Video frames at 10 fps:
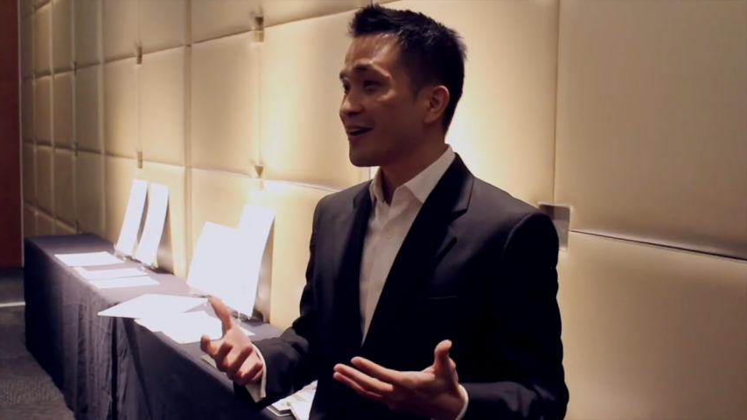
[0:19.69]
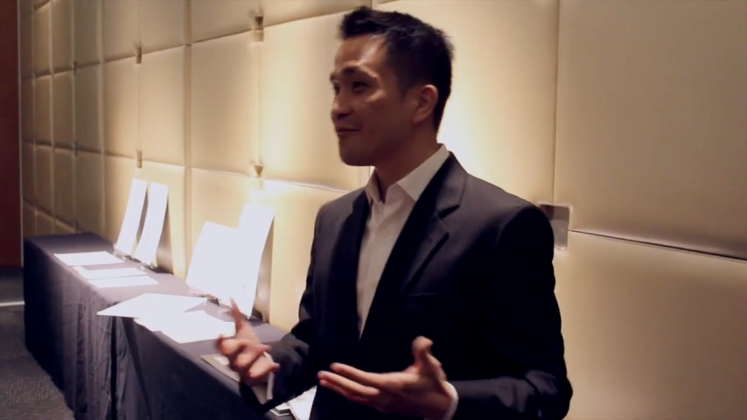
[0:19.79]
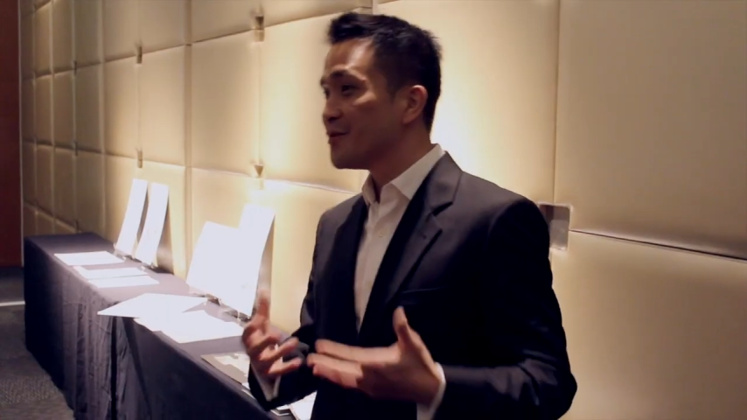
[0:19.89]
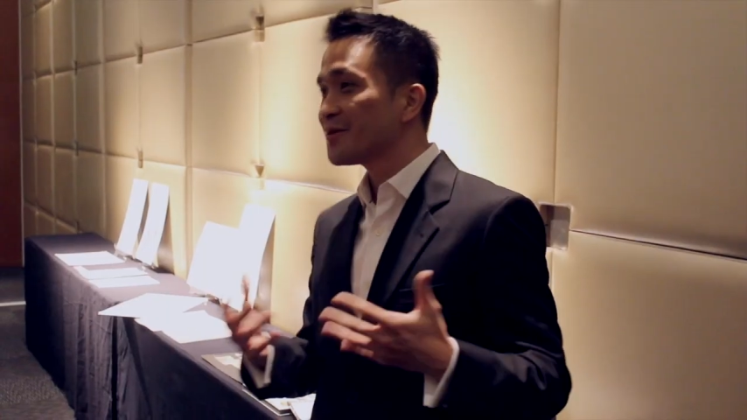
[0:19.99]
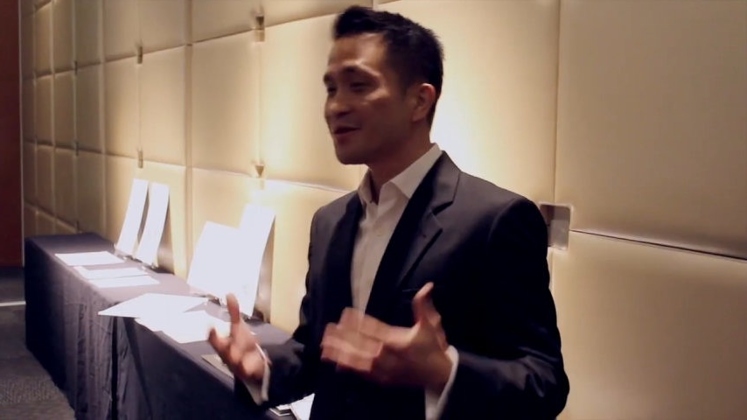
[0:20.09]

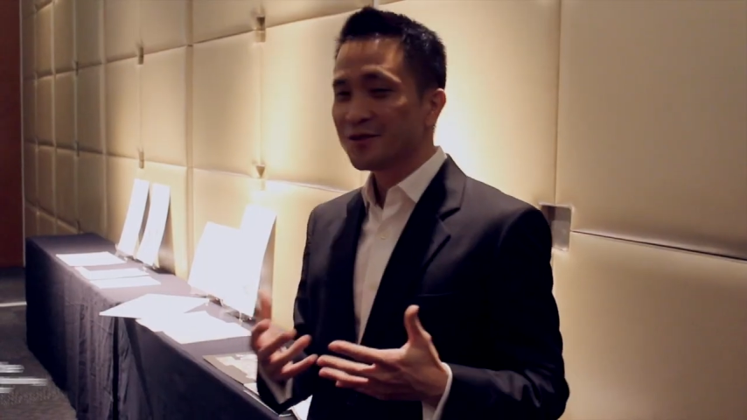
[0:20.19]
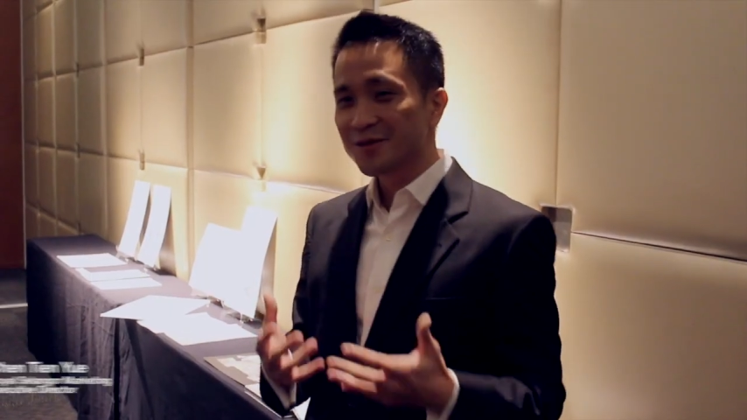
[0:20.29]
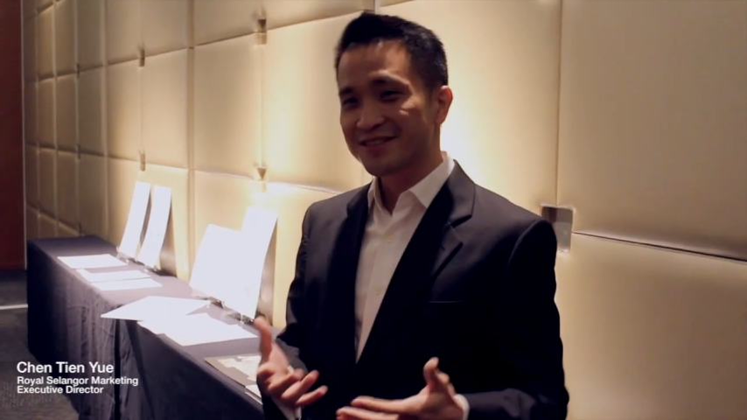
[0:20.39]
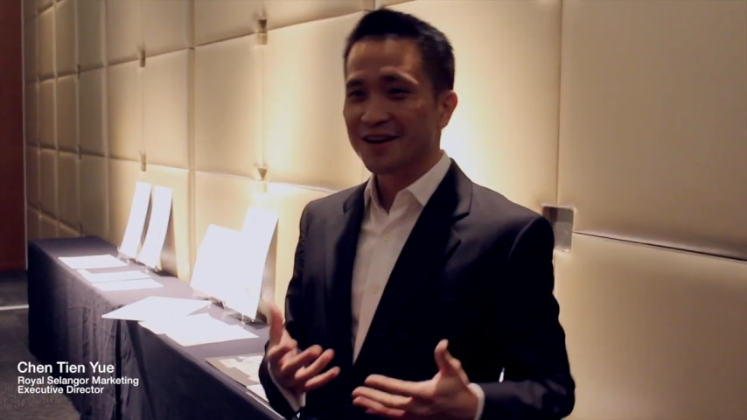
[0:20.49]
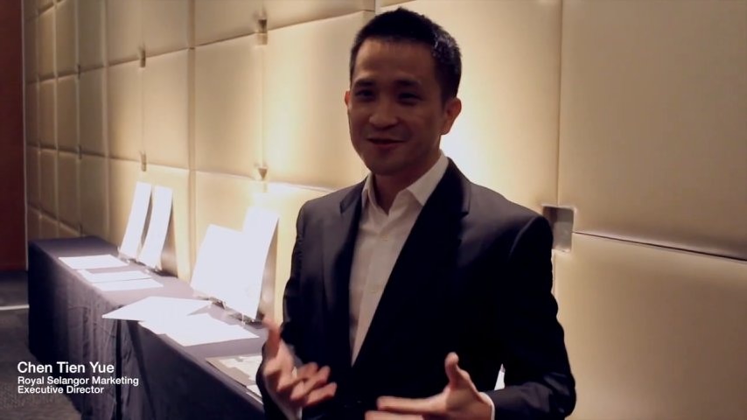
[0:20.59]
if we were going to
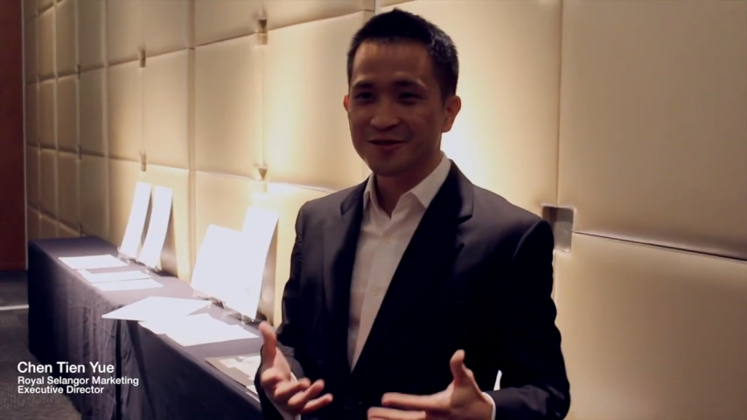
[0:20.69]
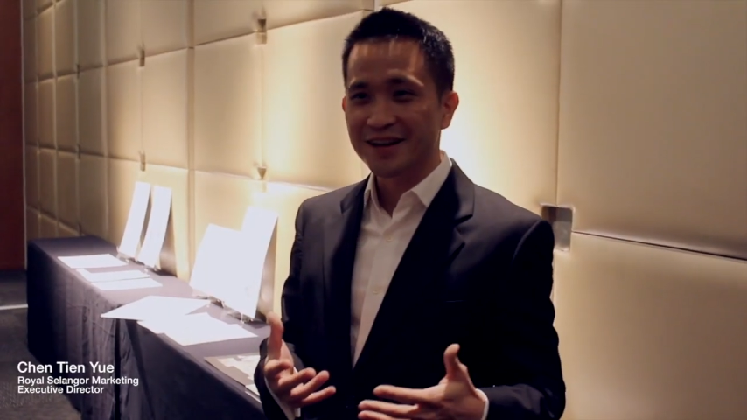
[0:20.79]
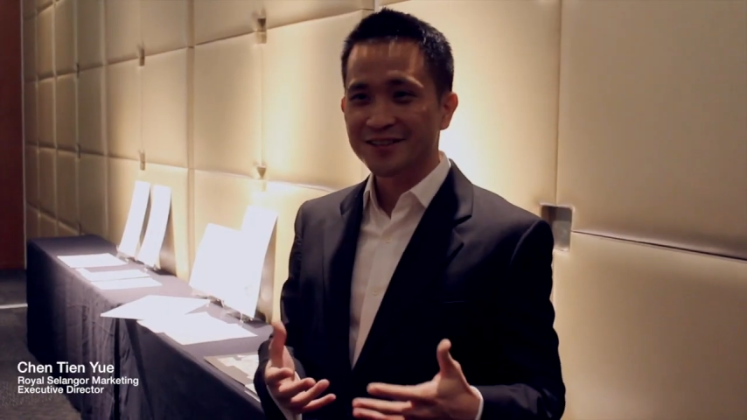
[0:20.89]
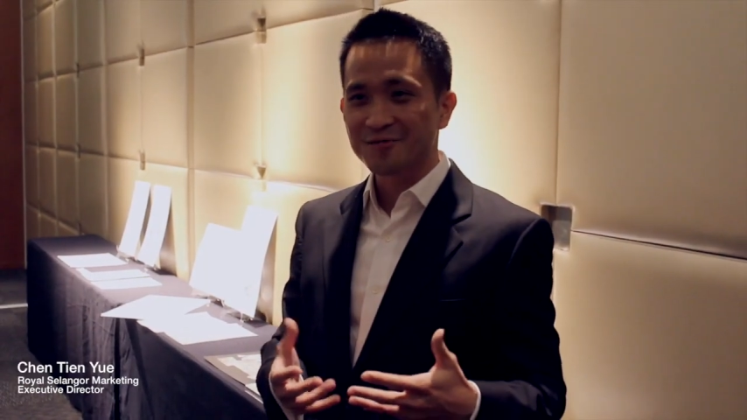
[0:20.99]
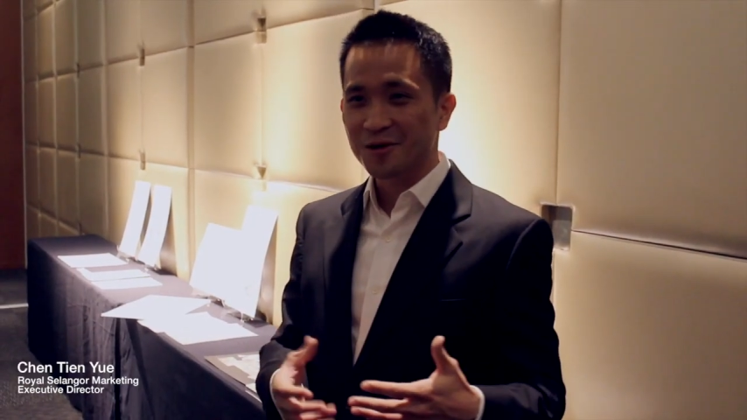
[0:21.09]
do a sounds
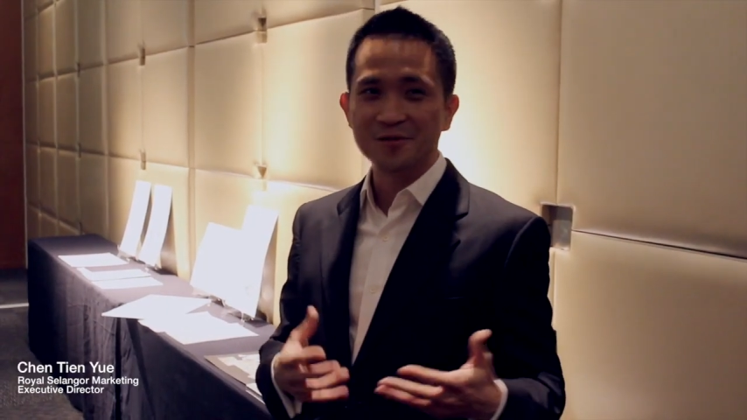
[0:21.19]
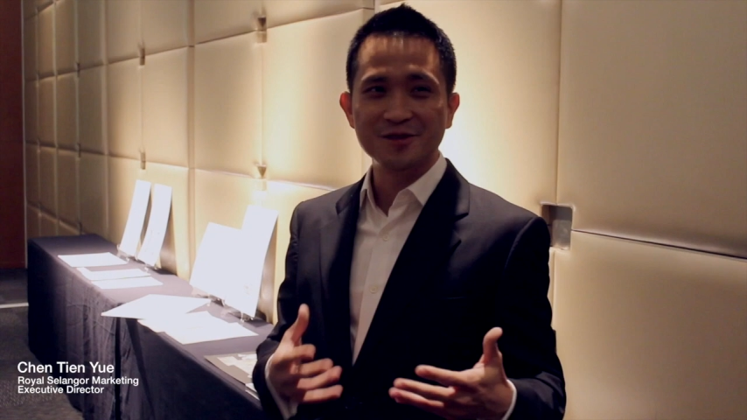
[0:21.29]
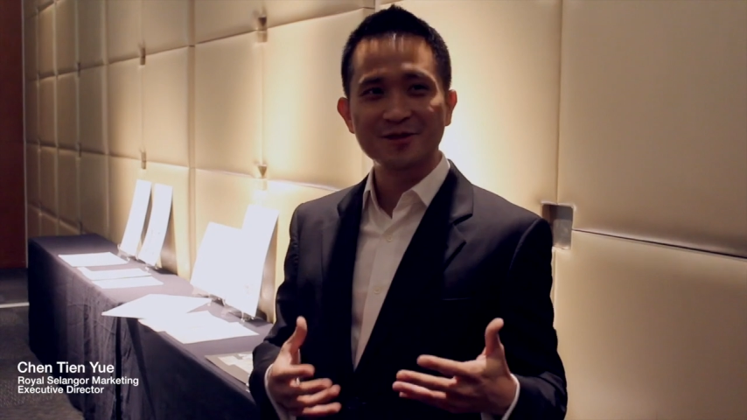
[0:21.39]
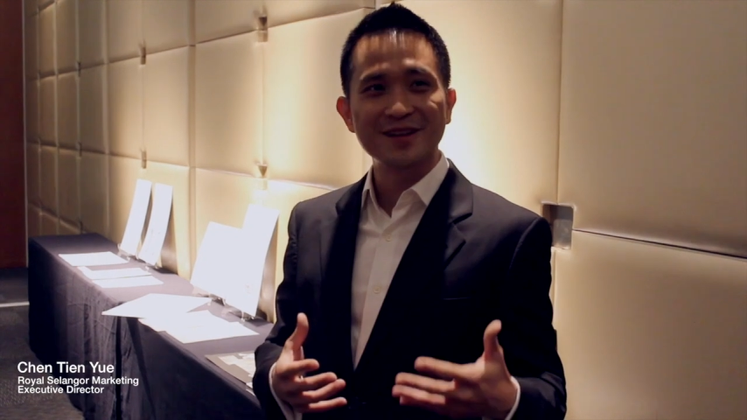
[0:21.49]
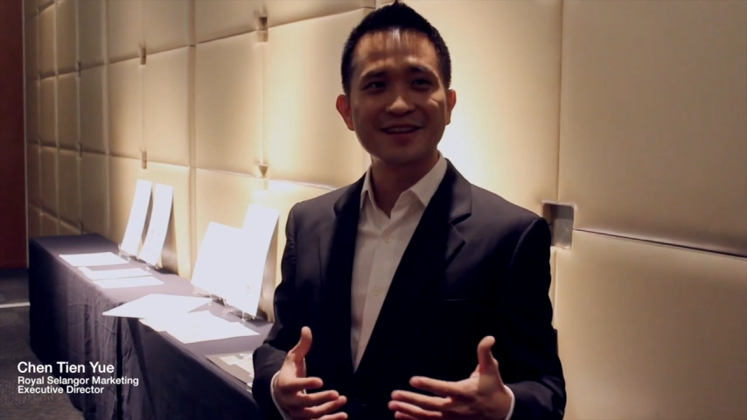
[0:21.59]
collection, what
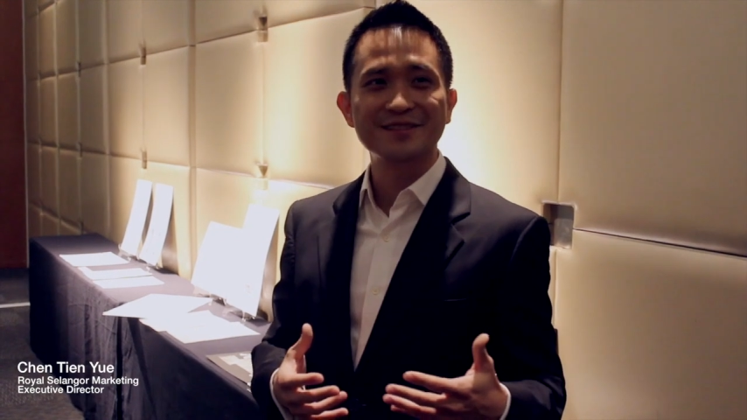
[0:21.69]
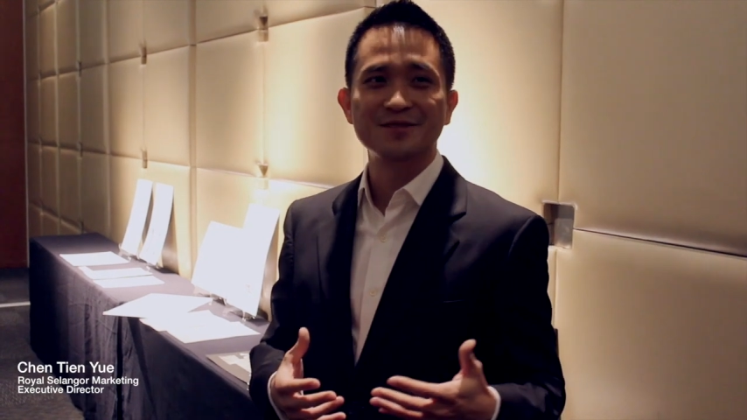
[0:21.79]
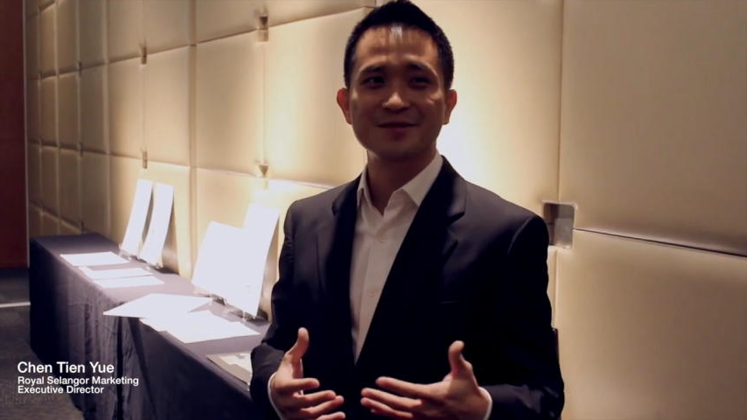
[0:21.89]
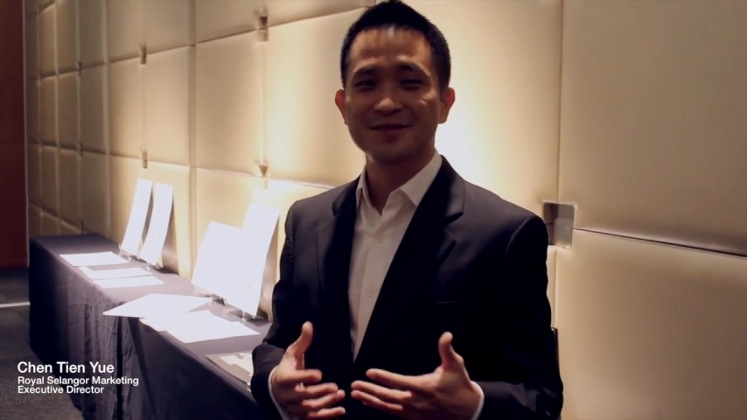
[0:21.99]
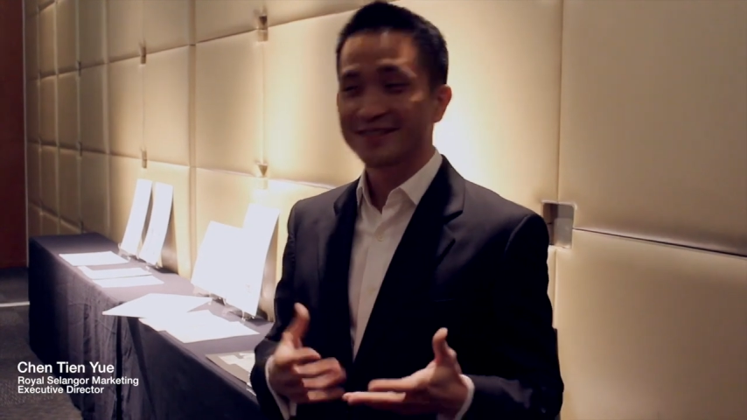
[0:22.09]
would you like
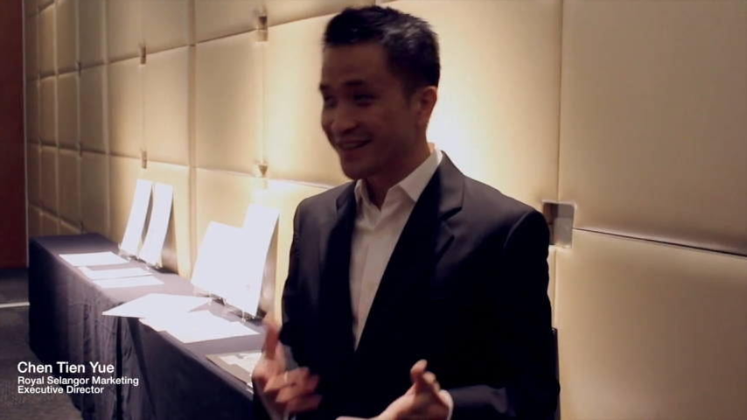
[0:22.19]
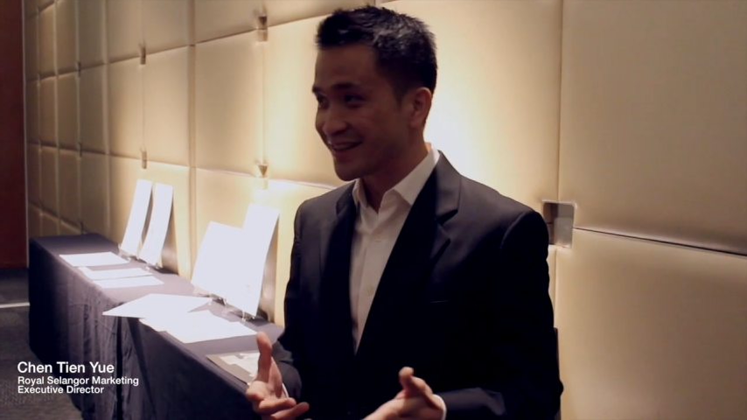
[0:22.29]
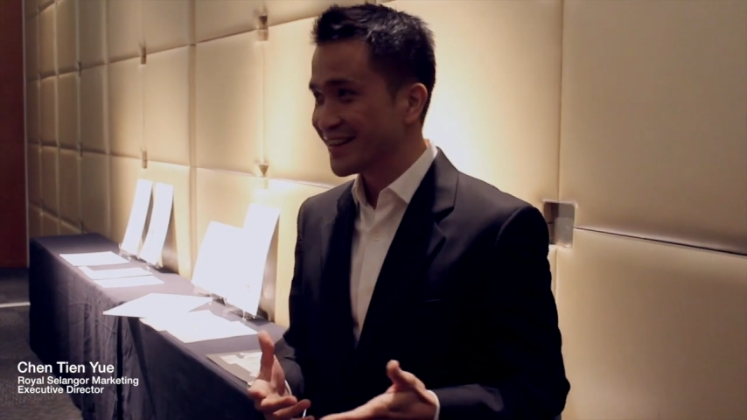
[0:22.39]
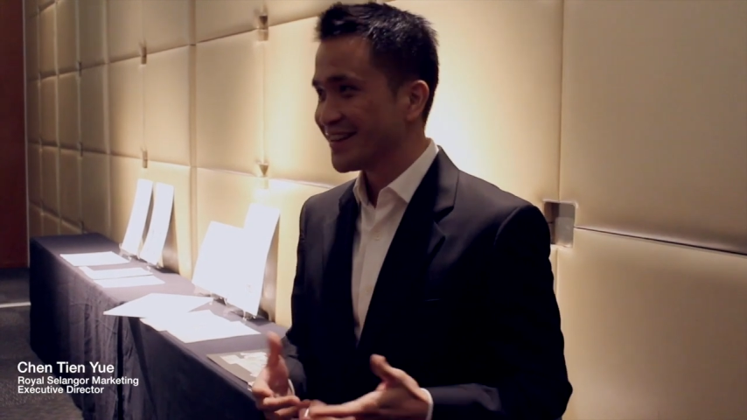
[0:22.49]
to see?